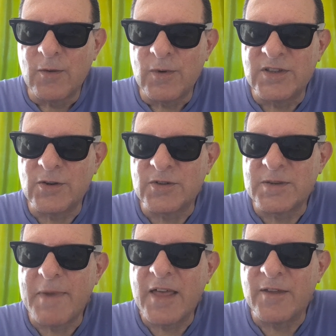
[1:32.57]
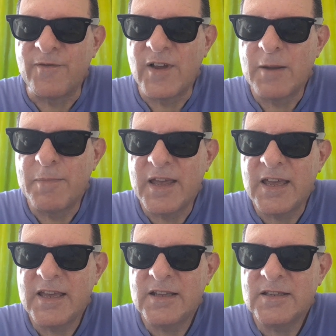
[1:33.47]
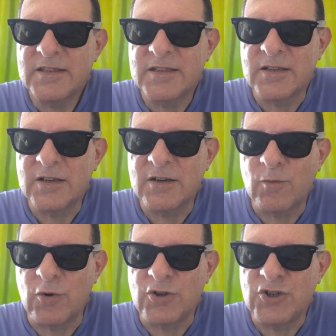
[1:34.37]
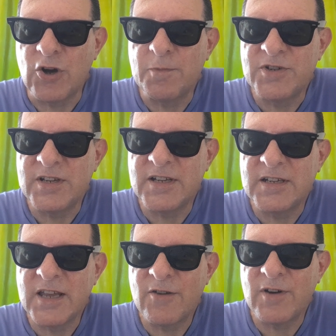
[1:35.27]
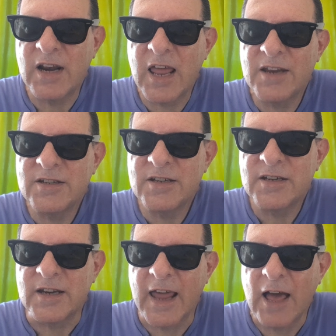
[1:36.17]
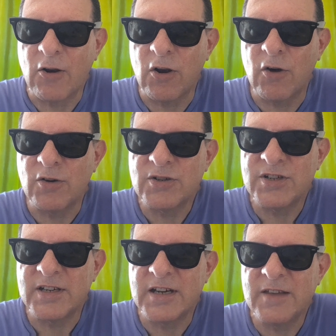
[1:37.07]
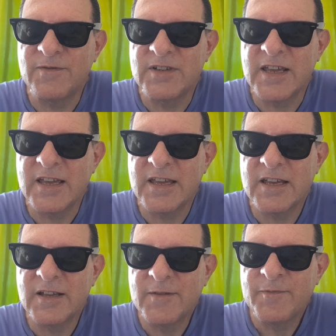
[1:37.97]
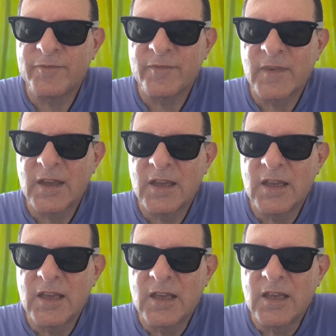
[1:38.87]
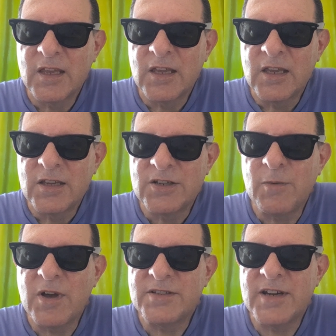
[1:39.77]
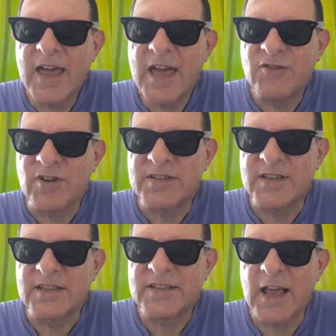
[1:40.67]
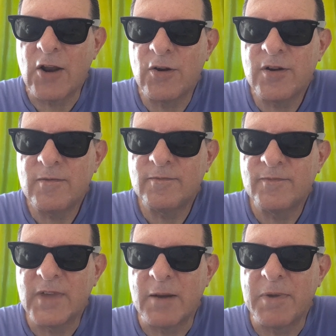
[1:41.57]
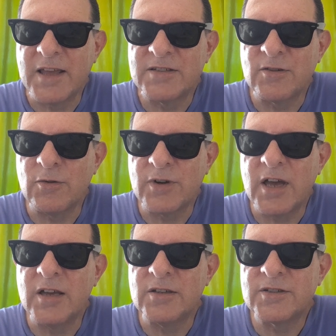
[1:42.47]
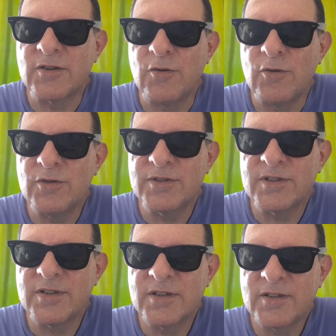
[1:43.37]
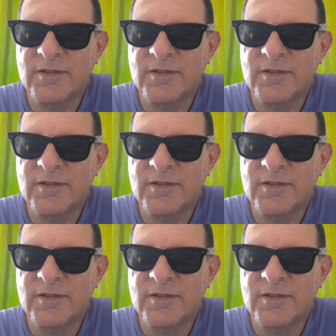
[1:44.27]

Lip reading: We talked about the Philippines and what job she did here in London and how long she'd lived here. She worked in a hairdressing salon in a place called Earl's Court,